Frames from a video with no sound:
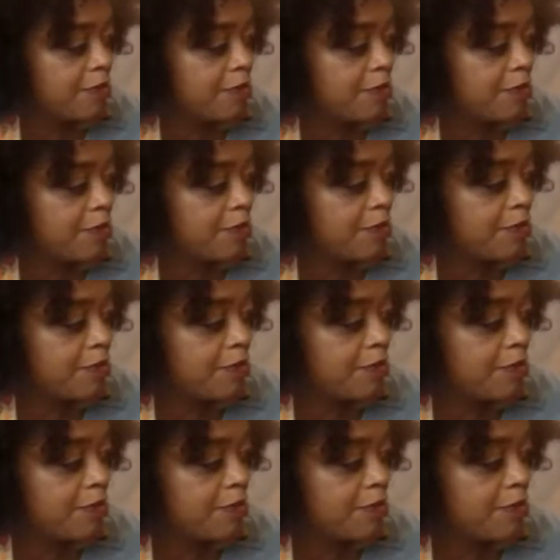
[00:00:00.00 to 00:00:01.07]
but it'll
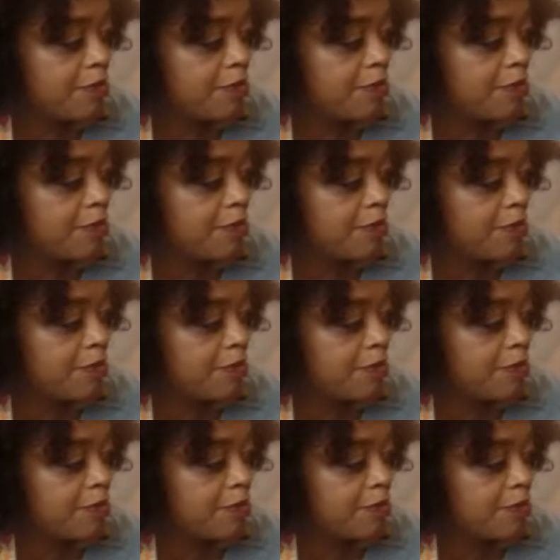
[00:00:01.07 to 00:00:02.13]
still be yummy.
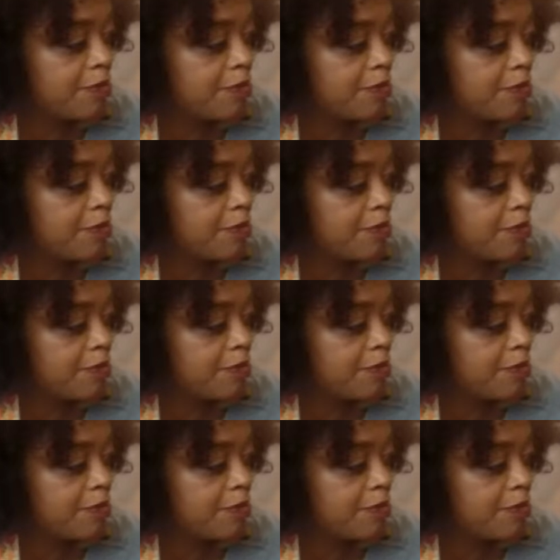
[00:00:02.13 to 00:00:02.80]
Okay, next thing is